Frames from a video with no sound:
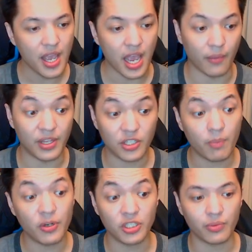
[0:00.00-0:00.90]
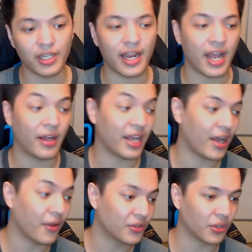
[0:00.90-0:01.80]
And when they start pushing really high
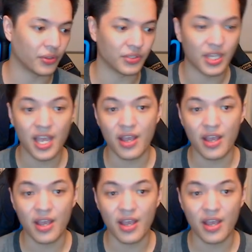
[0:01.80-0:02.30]
health totals,